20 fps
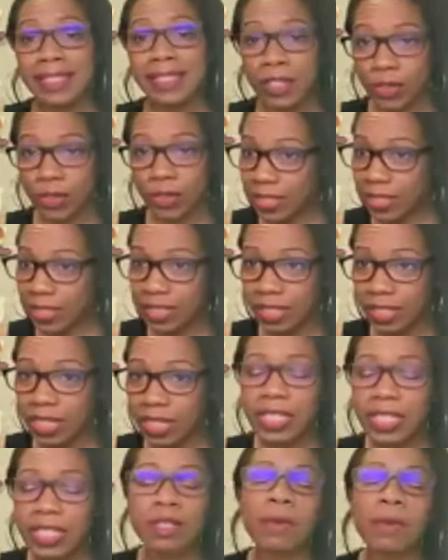citrusy.
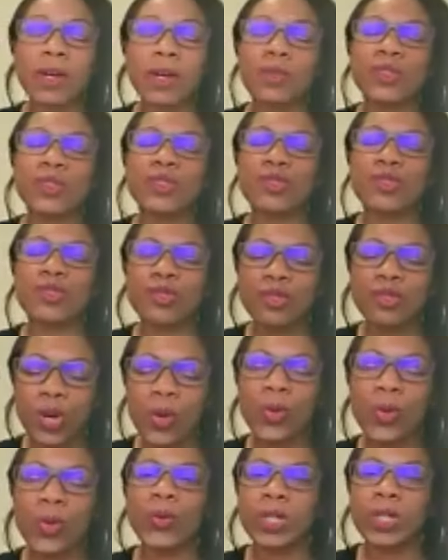It smells
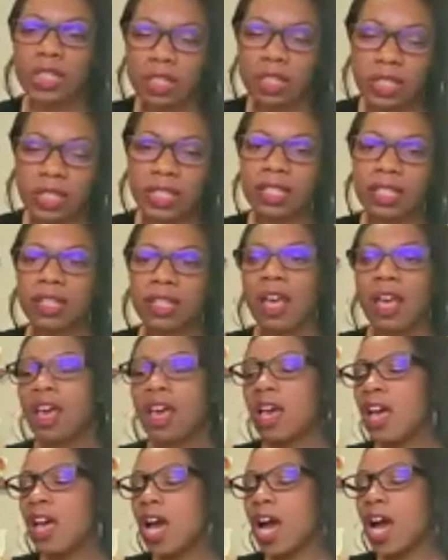so good.
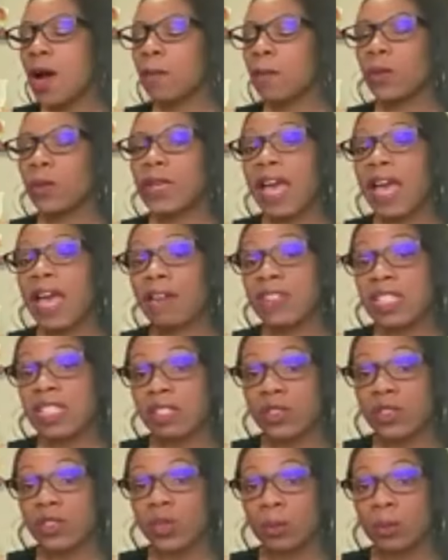Um, we have a
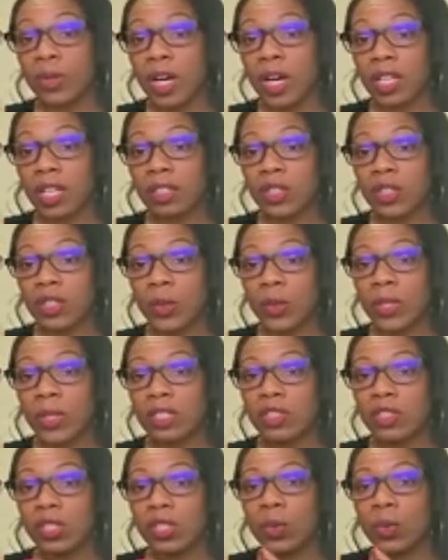sister product to
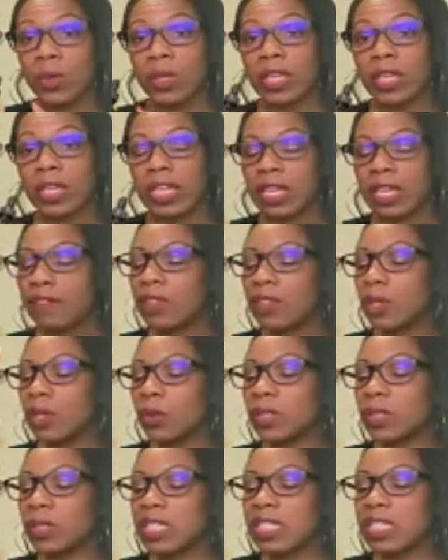it. So even though
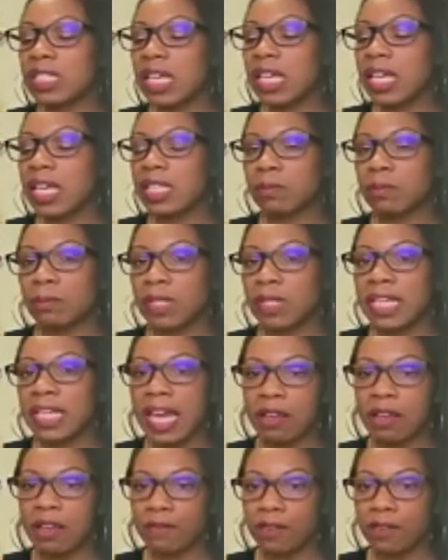this says
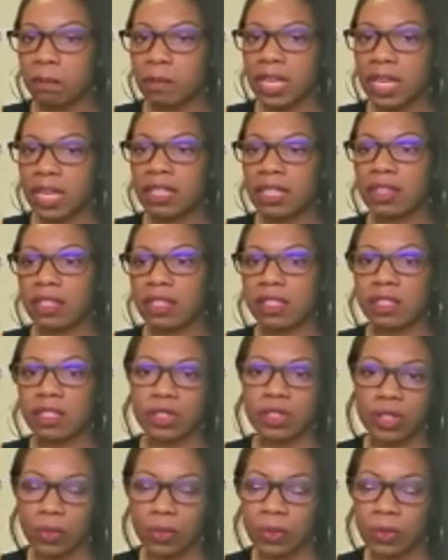BK for men, this
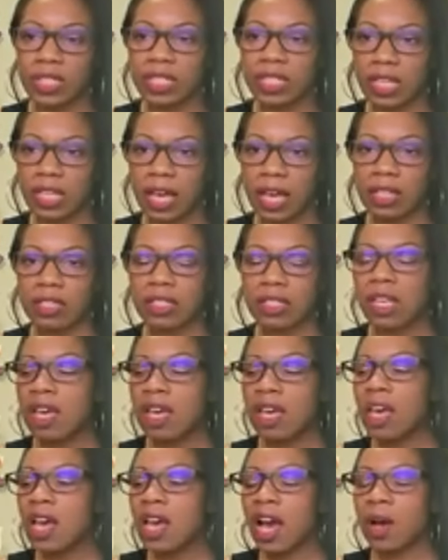is unisex.
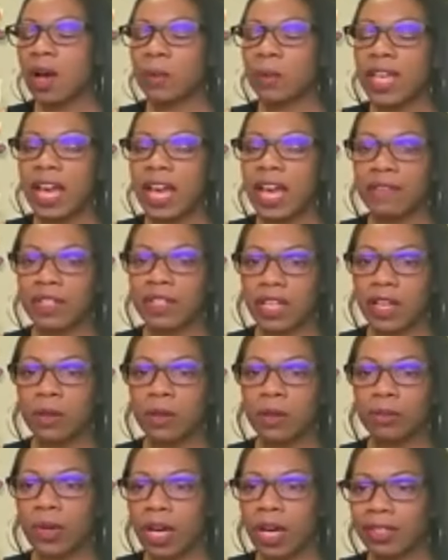Um, we have another
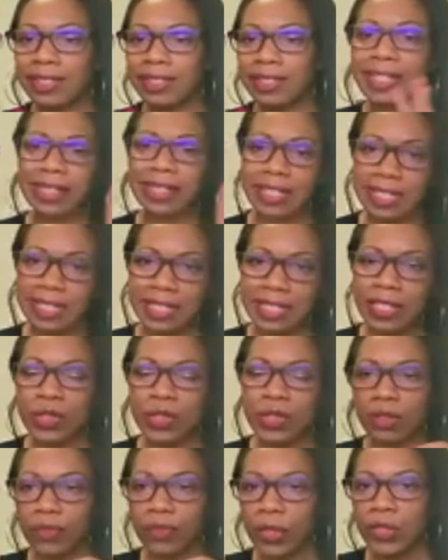product like the
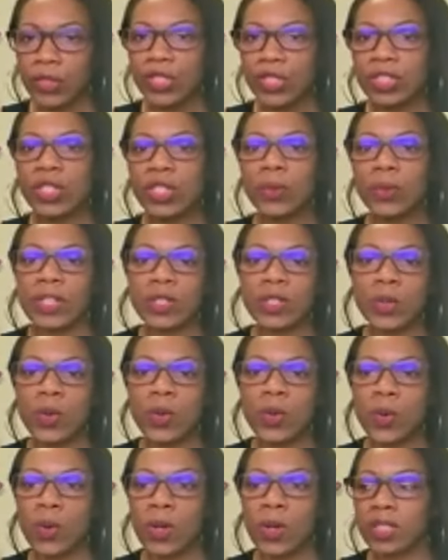sister version to It's
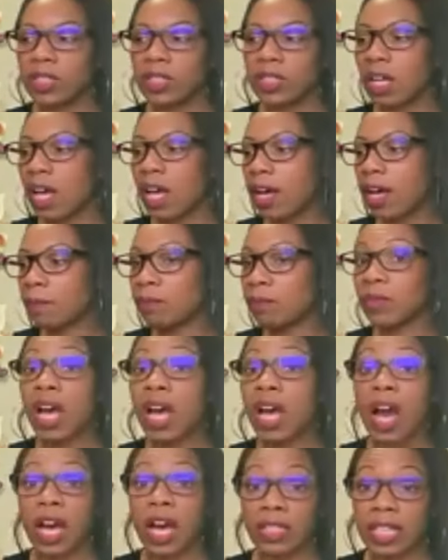called um,
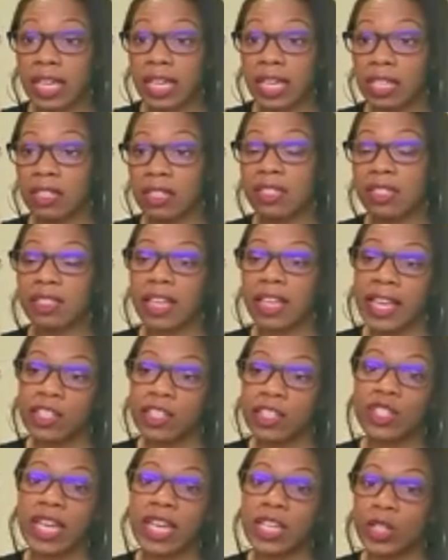Haute Cakes,
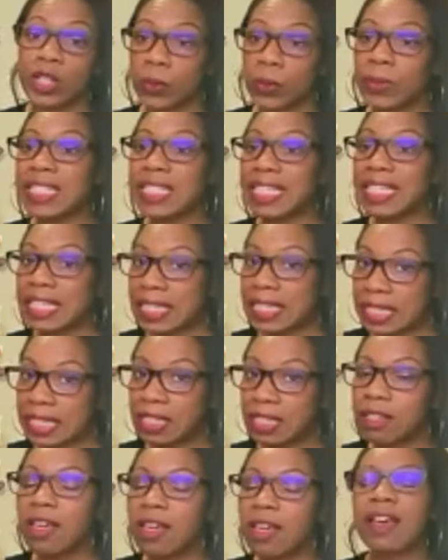H A U T
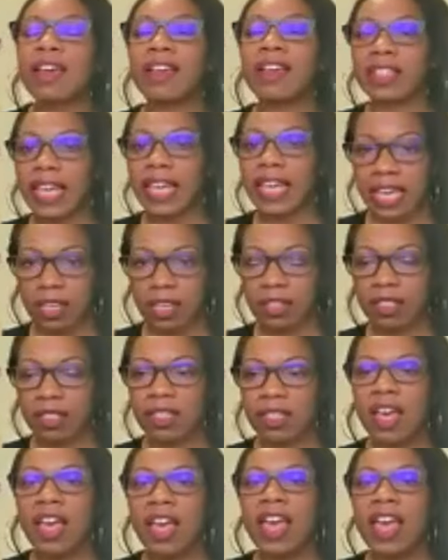E cakes.
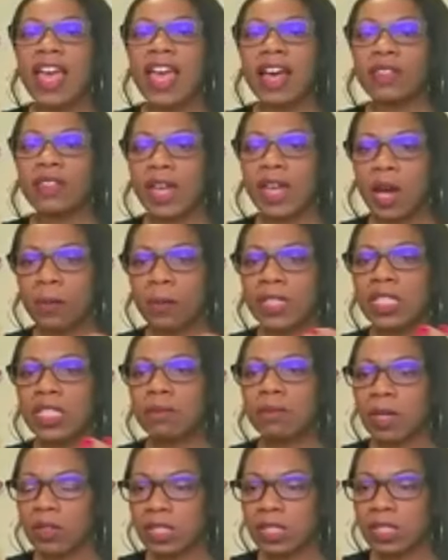And that one
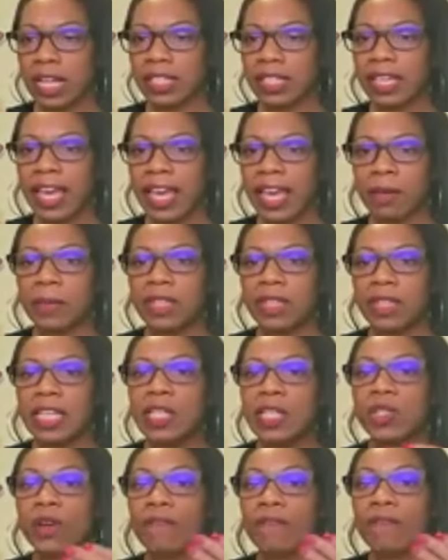smells like cake, but
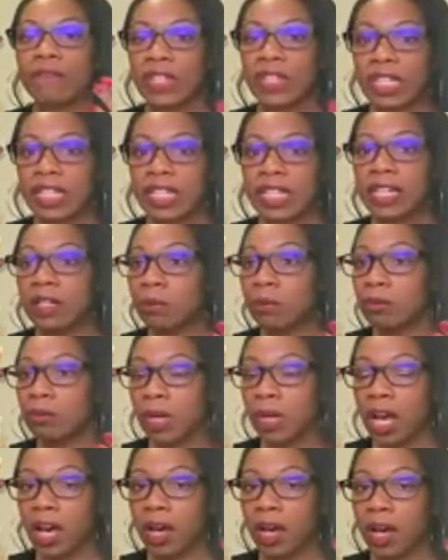these are vegan
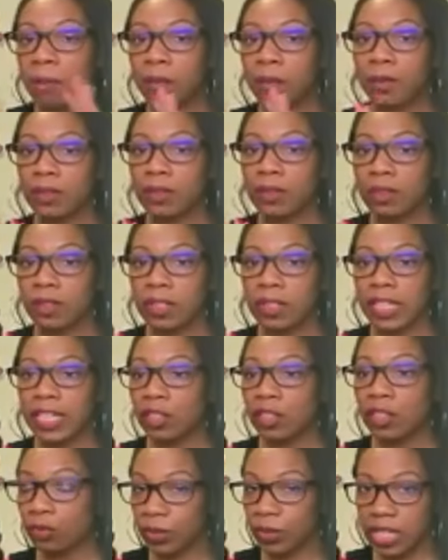um,
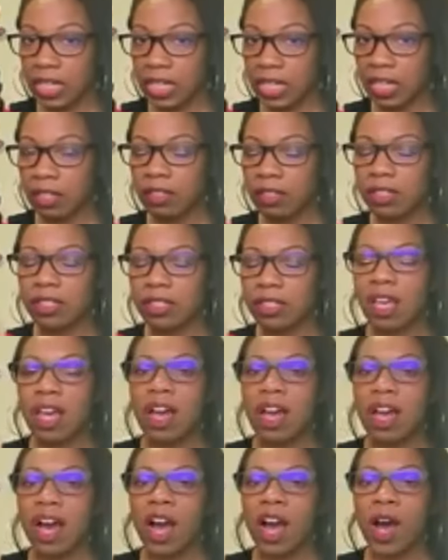ingredients.
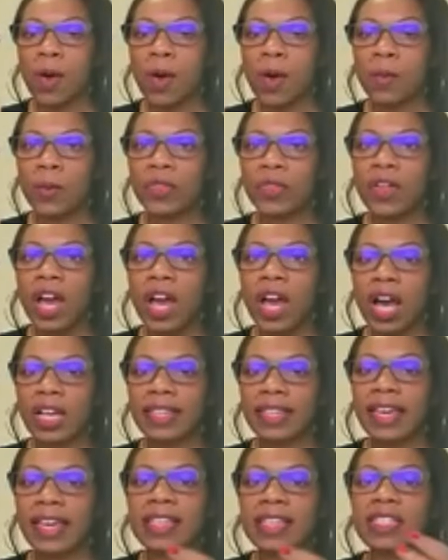Um, with Haute
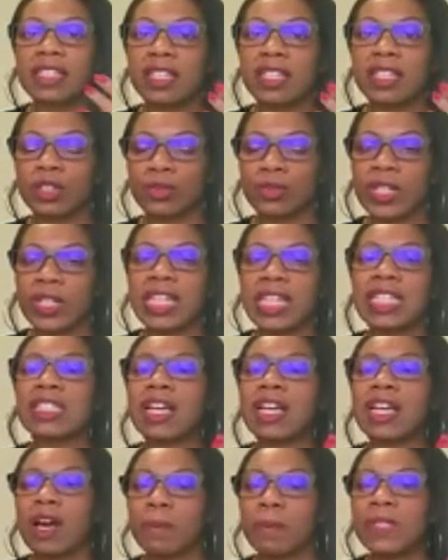Cakes, the ingredients
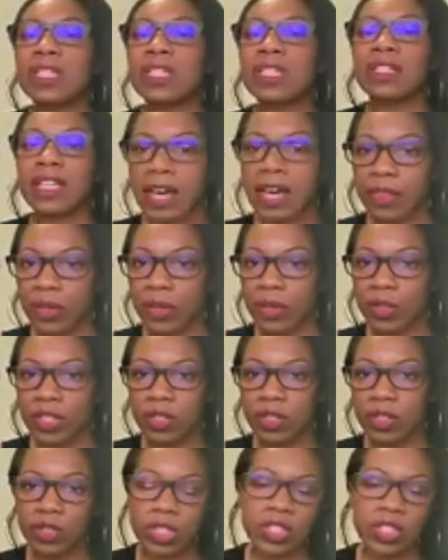come together to
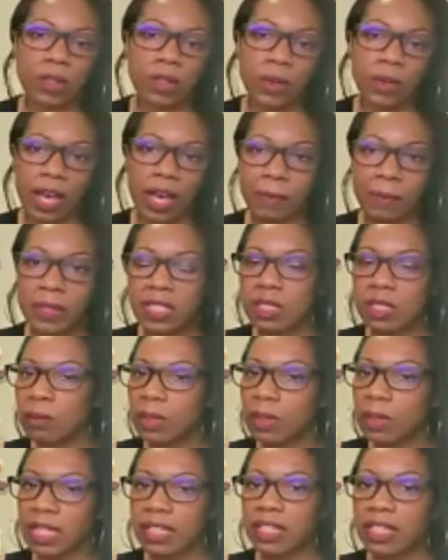just so happen to
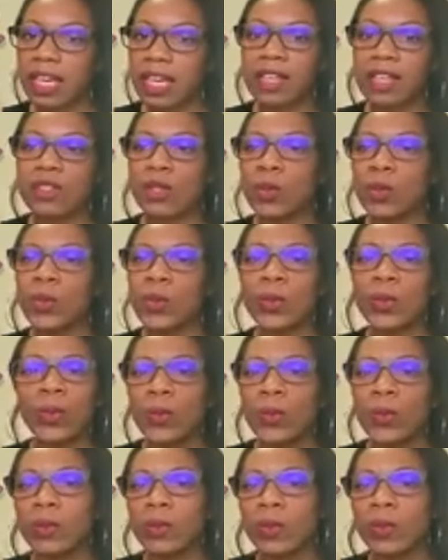smell like cake. So who
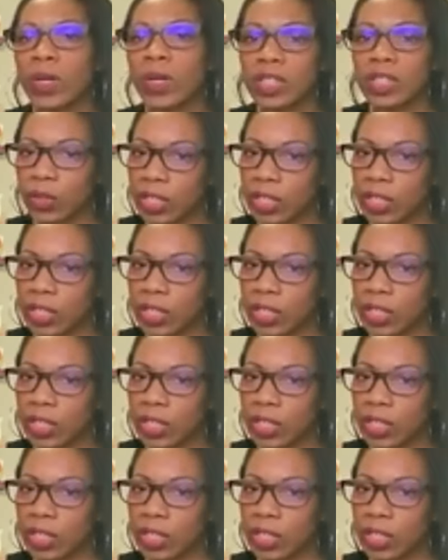wouldn't want their